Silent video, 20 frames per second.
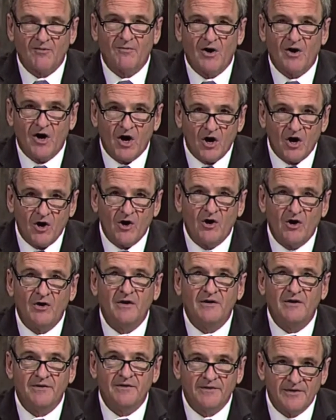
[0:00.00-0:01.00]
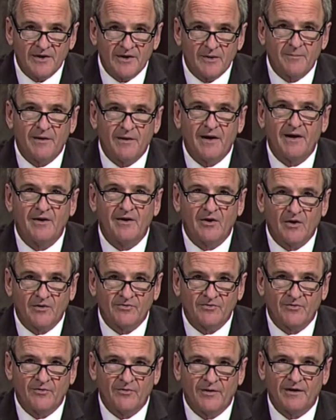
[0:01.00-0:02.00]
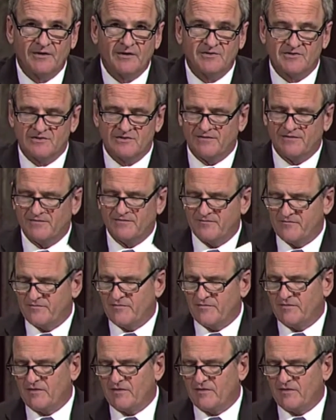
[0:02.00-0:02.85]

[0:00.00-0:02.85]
from all nearby earthquakes.